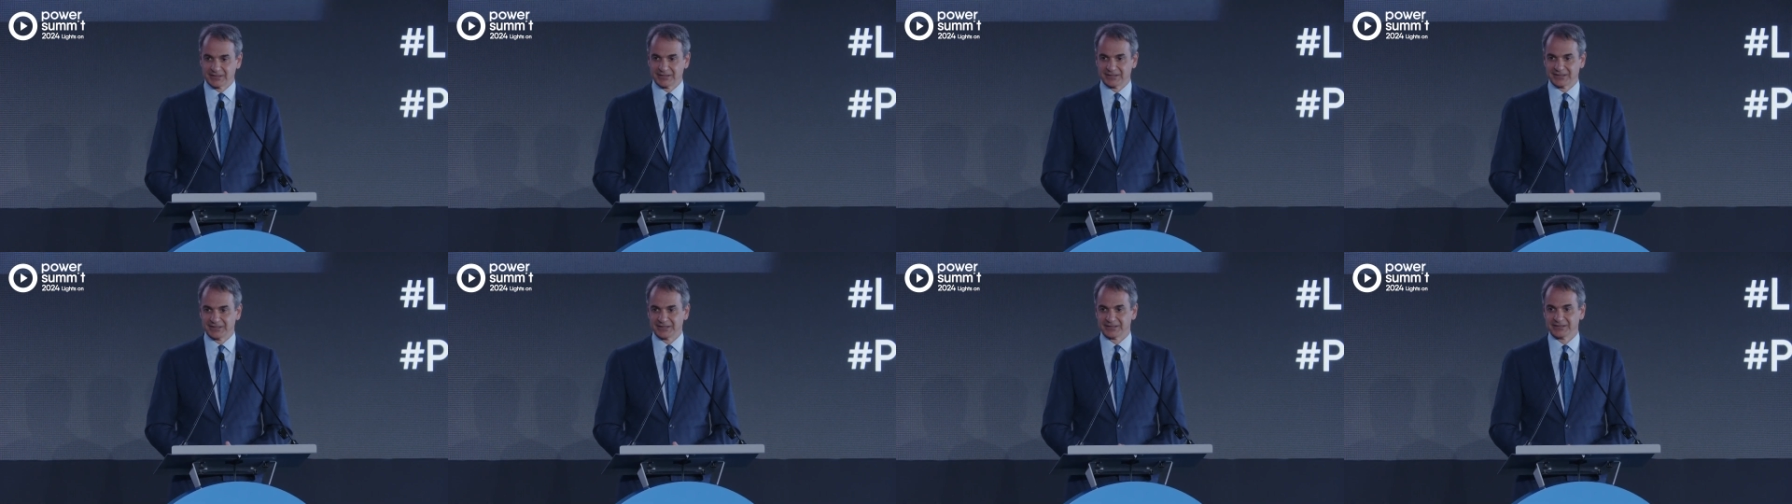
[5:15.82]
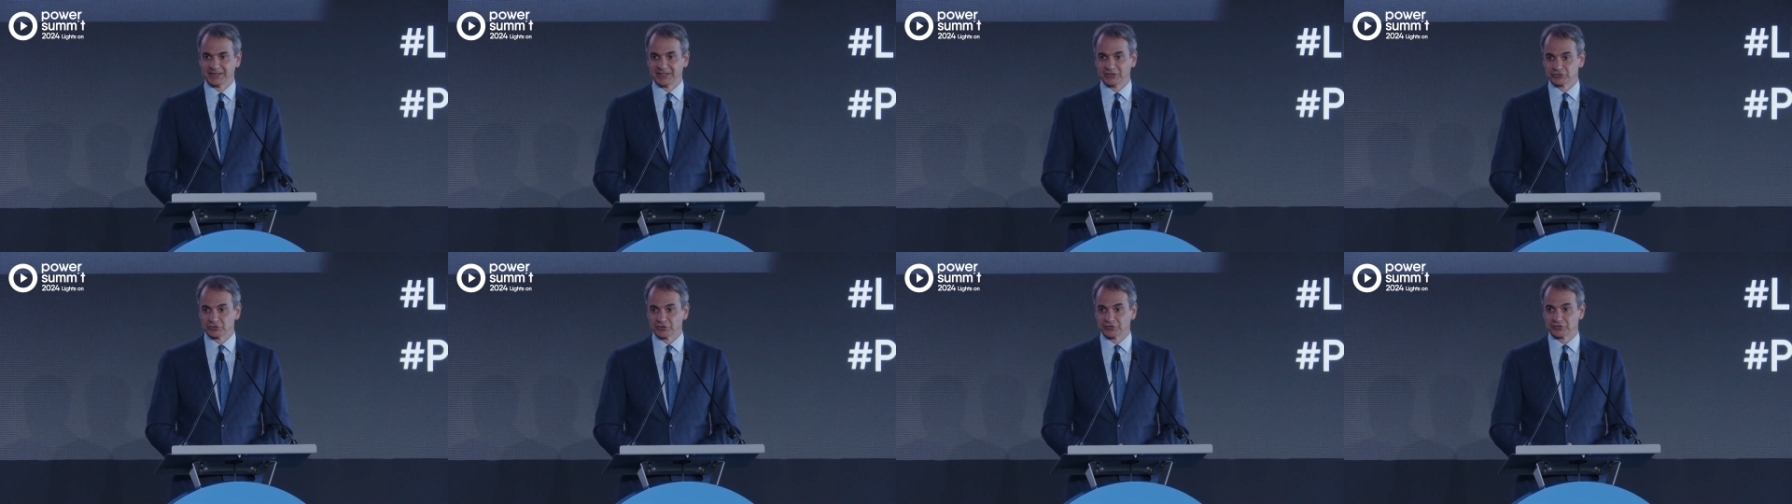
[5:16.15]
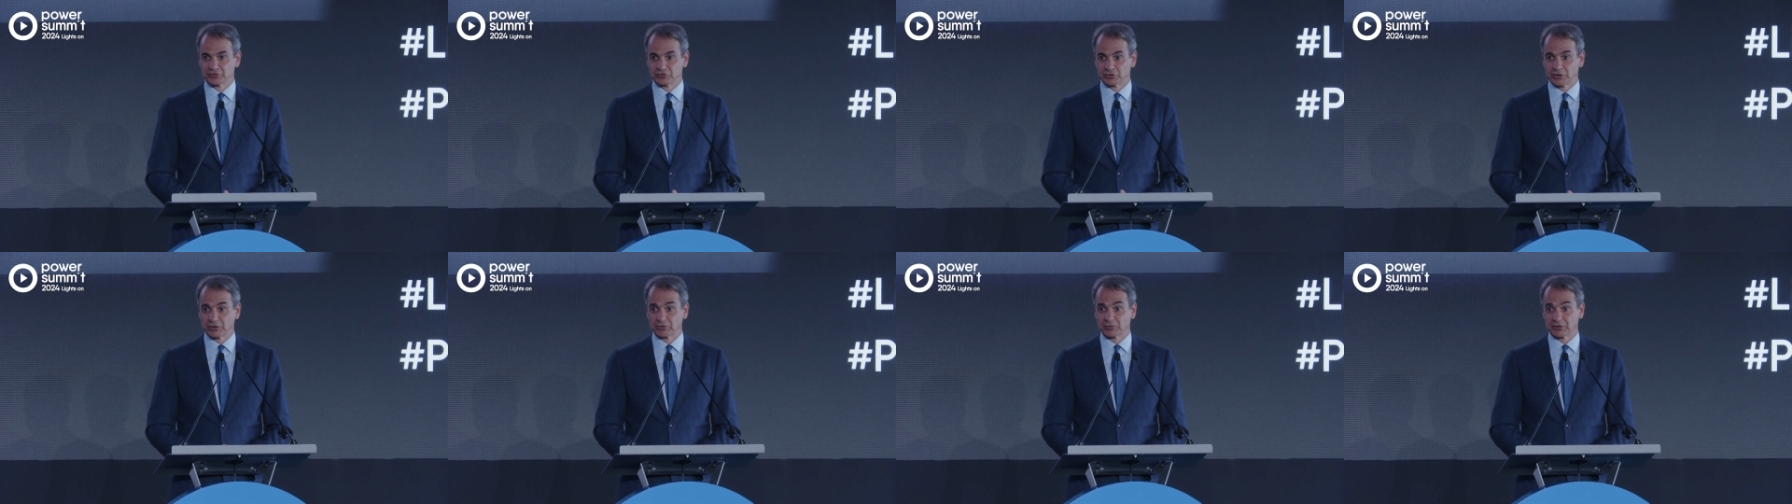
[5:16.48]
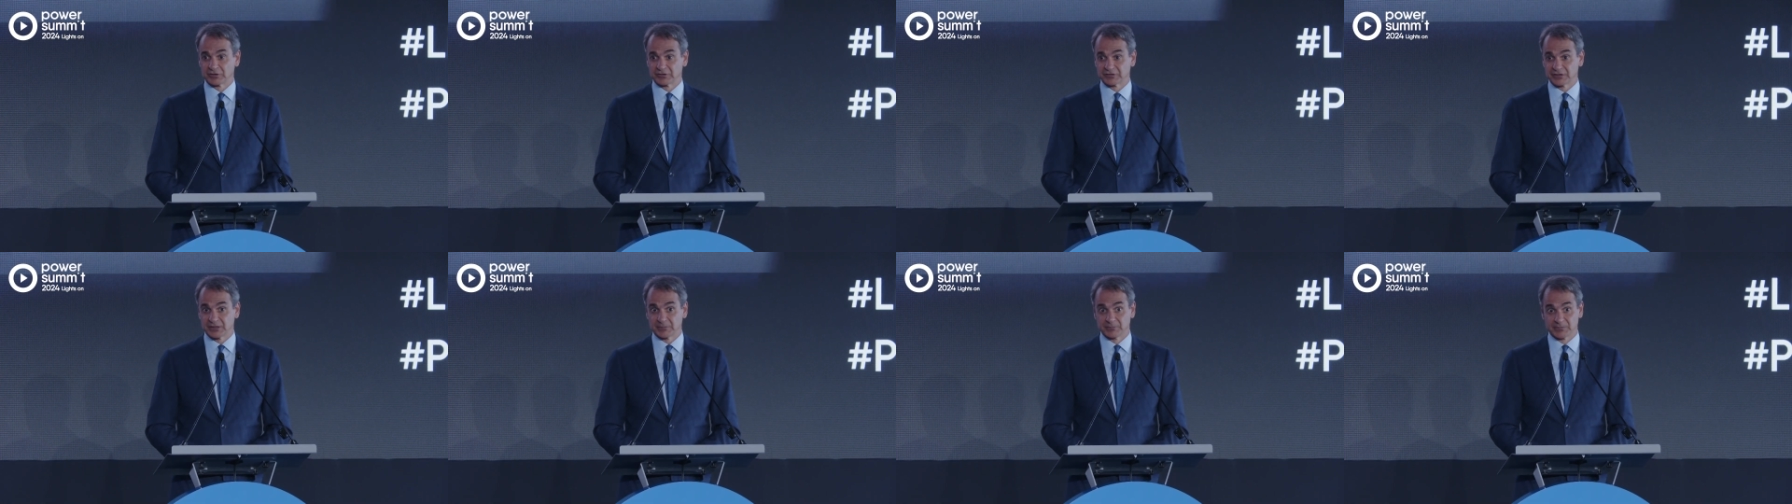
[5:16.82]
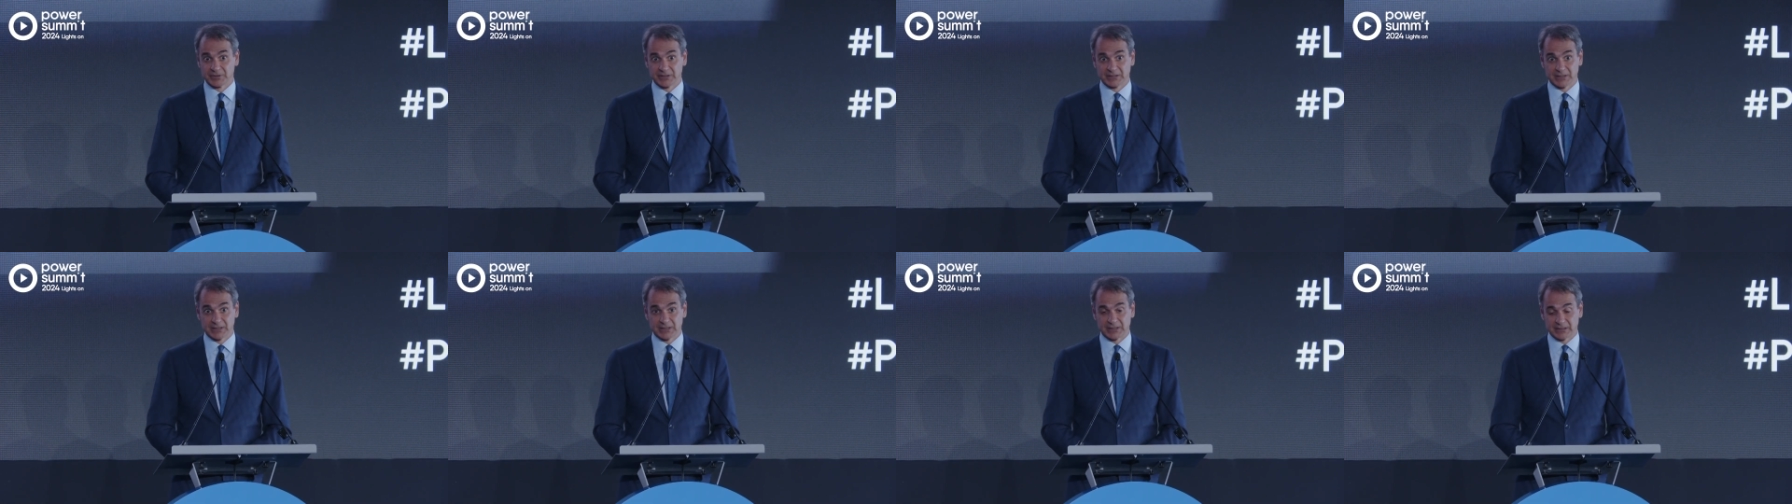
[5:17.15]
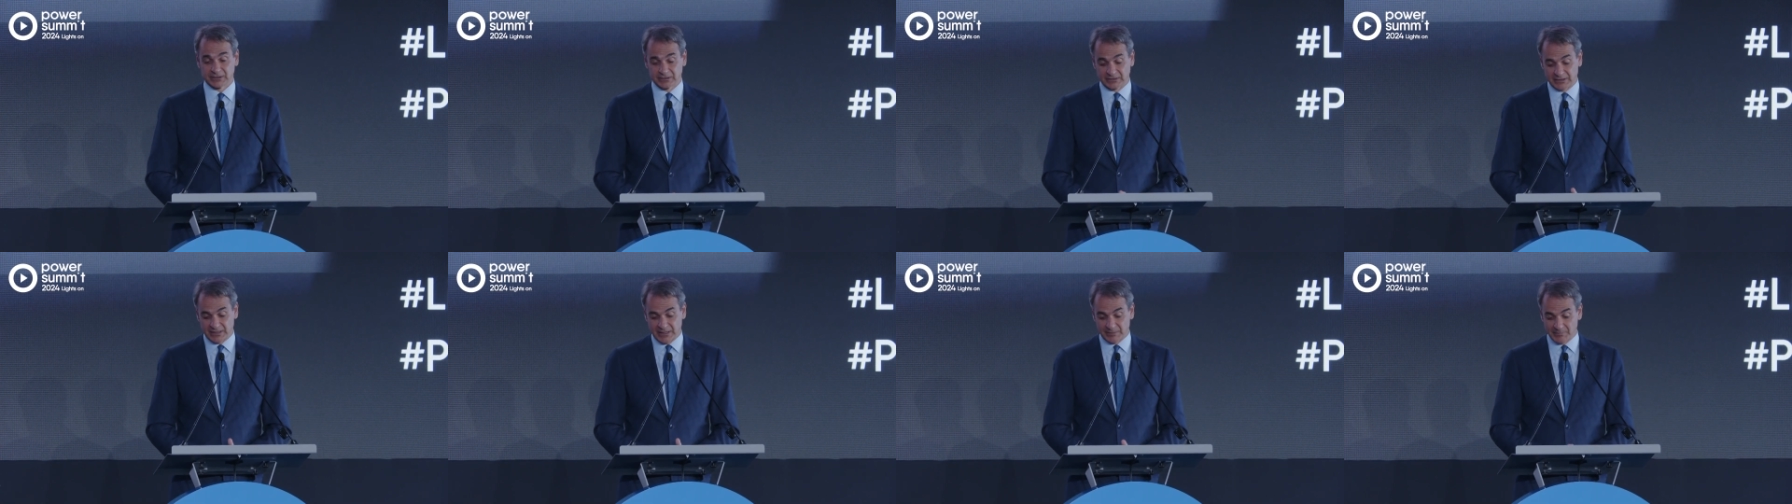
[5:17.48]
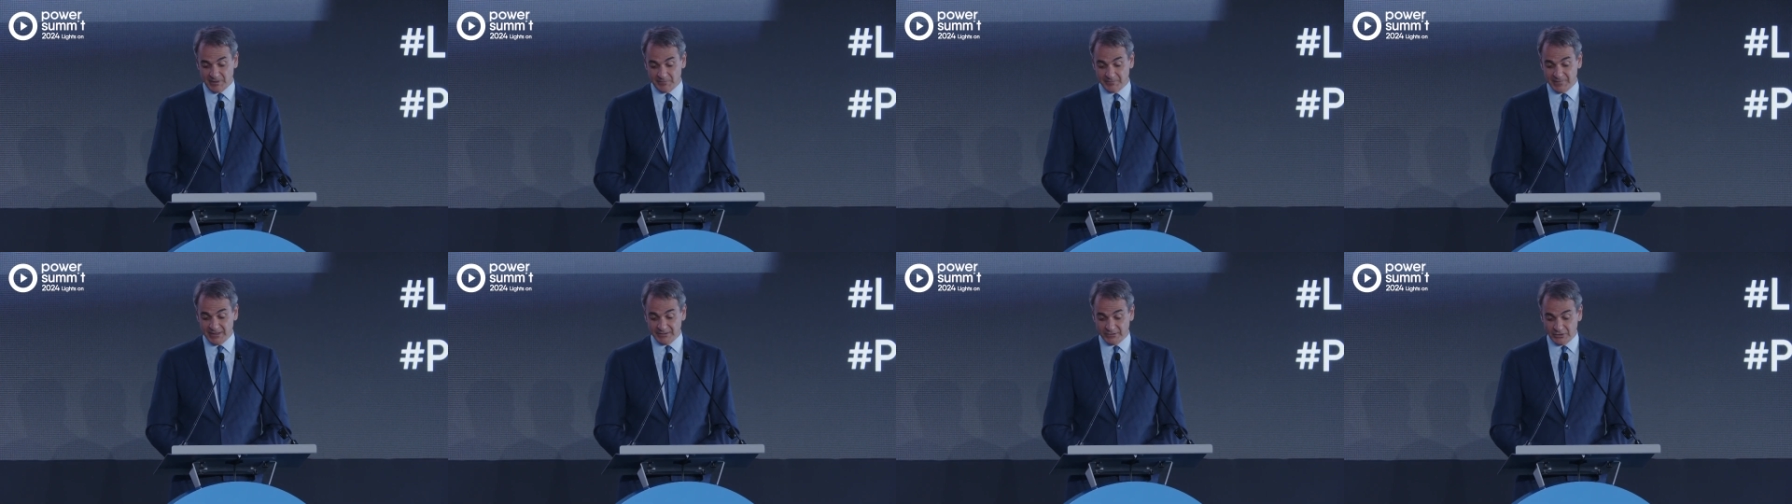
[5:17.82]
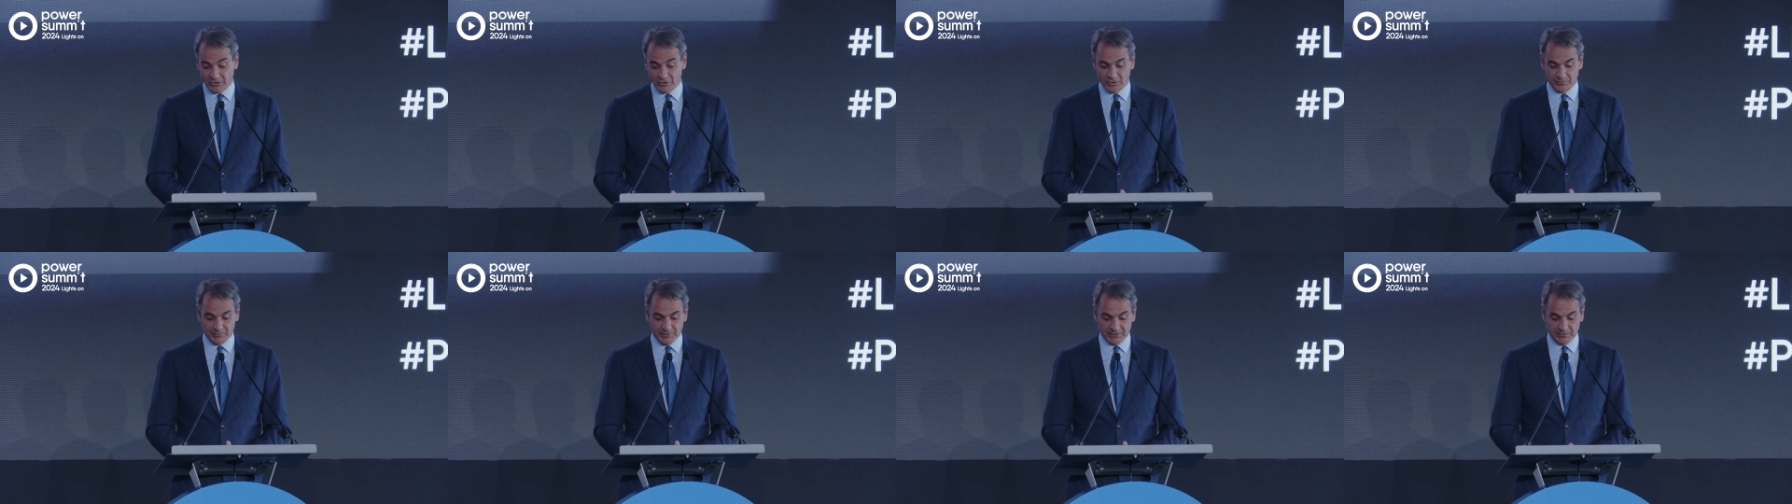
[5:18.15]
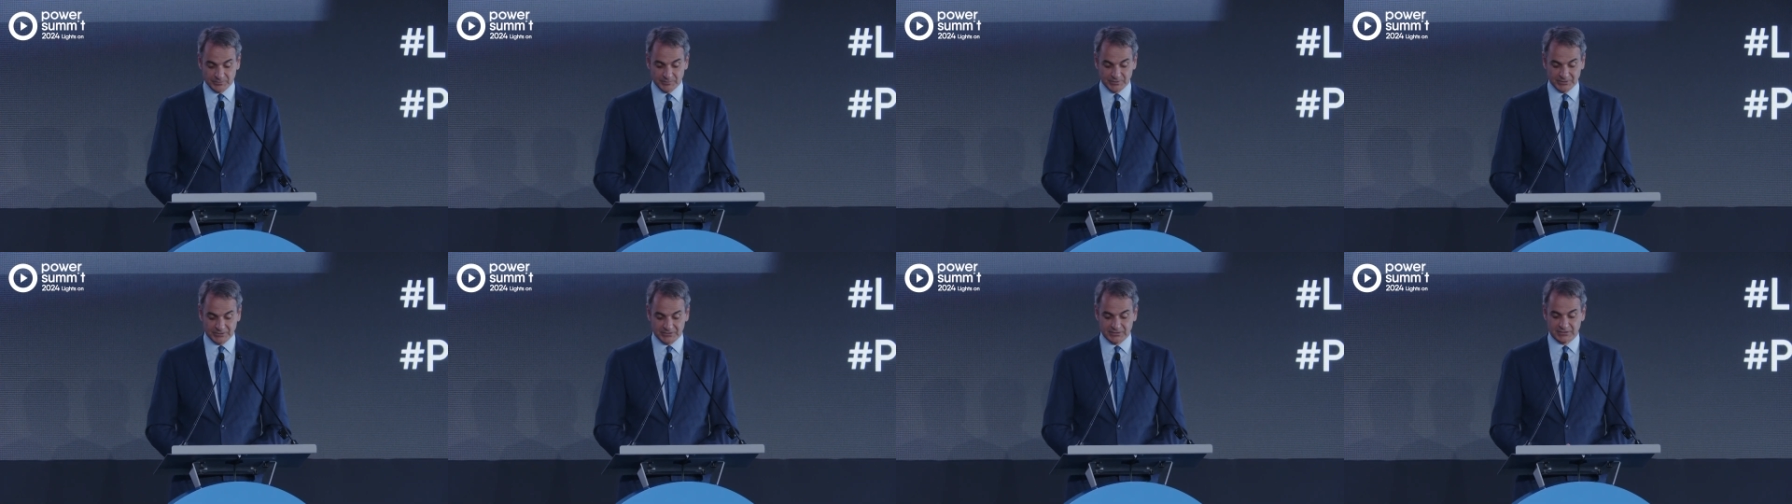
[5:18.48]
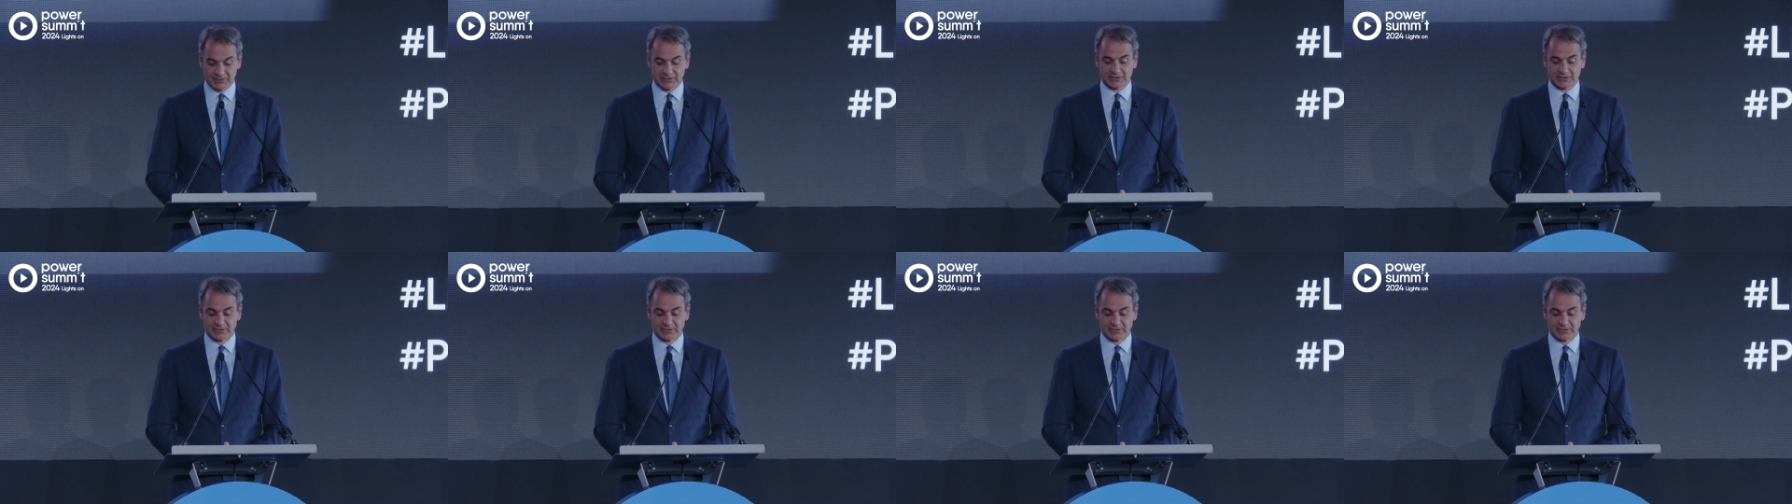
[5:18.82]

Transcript: Nations General Assembly, and at the time I made the commitment